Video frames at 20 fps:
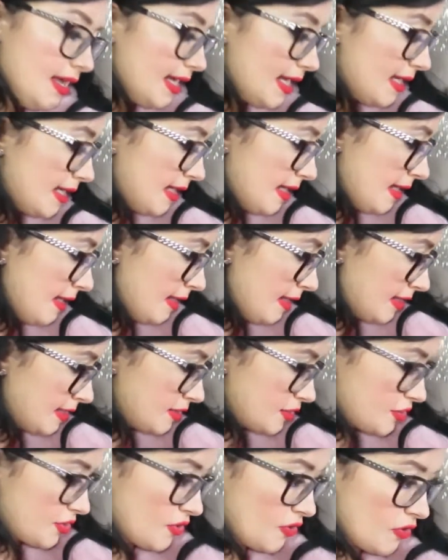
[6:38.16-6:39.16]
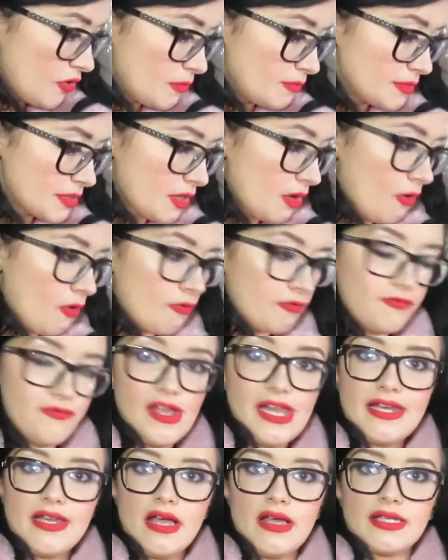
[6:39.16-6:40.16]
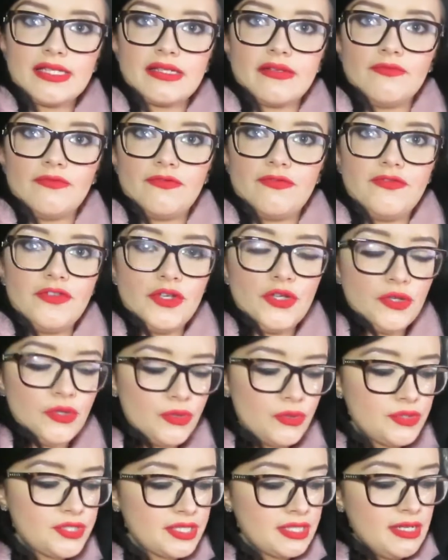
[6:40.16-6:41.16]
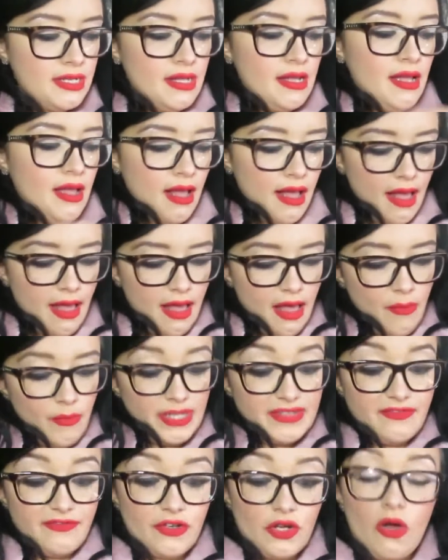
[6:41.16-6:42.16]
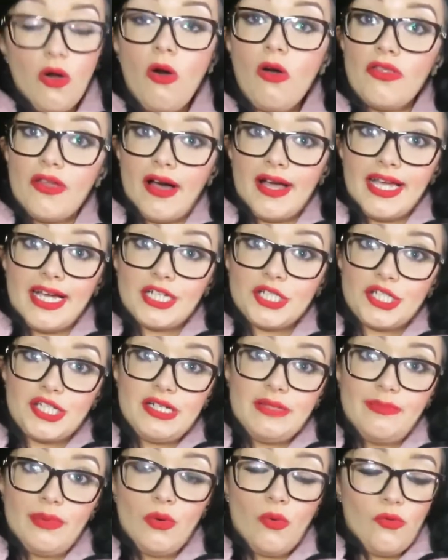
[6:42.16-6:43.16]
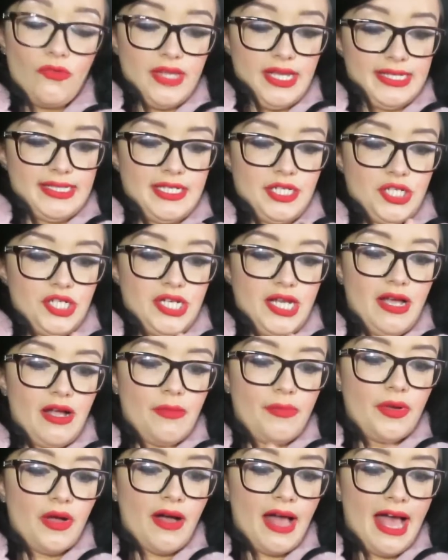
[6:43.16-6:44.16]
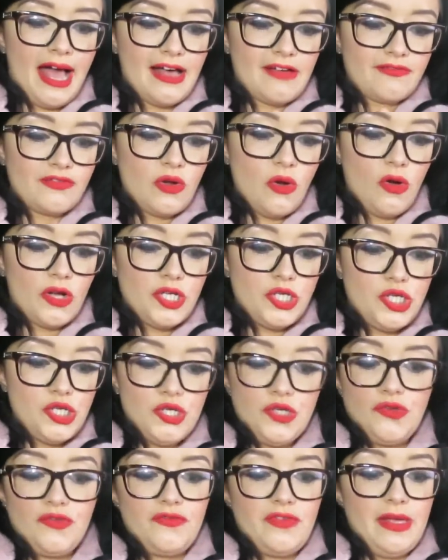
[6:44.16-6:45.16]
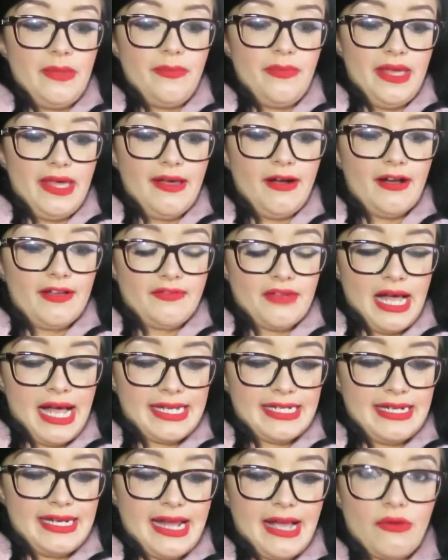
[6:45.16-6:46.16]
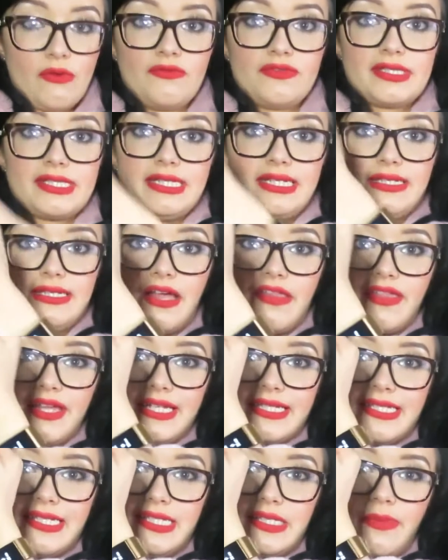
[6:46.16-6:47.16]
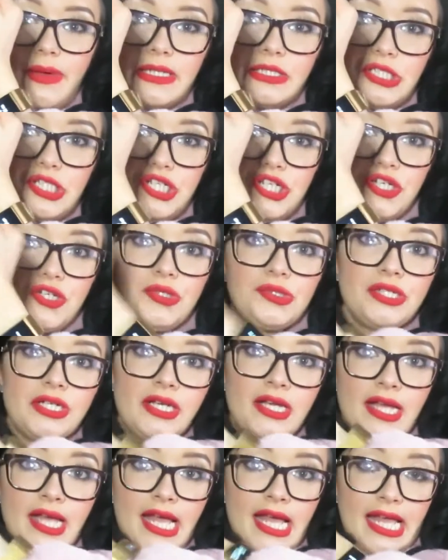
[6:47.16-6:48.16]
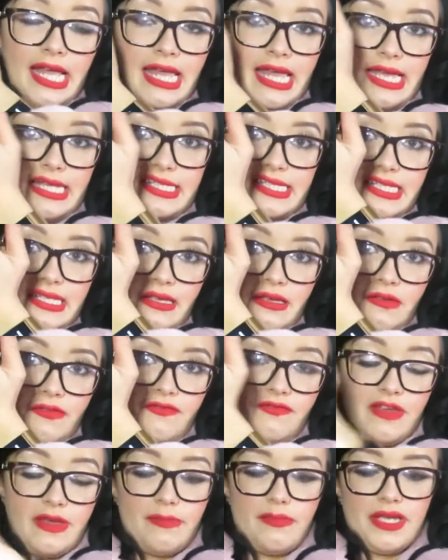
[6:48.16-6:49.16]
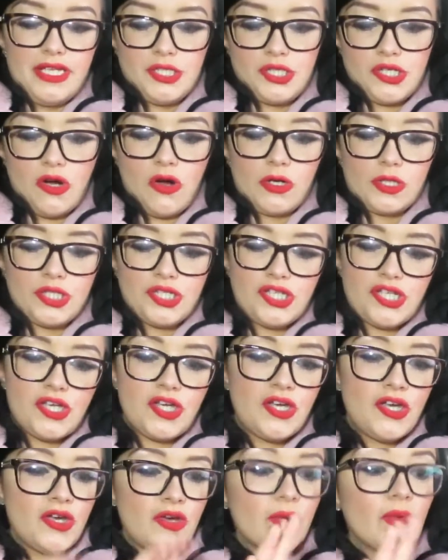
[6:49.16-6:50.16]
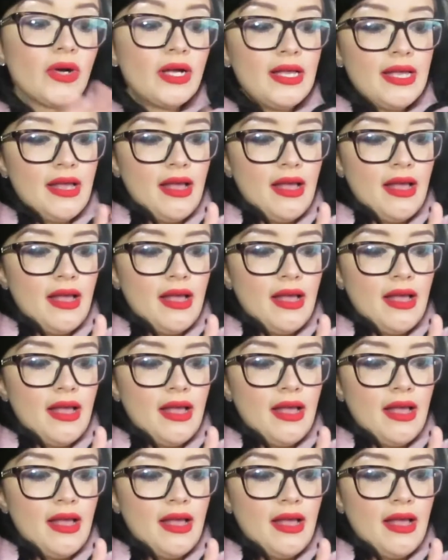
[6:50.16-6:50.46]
In terms of fitness and food, I forgot that I actually bought this year, but I have got a new Fitbit. I've had it now, obviously, I think since about June. It's the Fitbit Charge 2.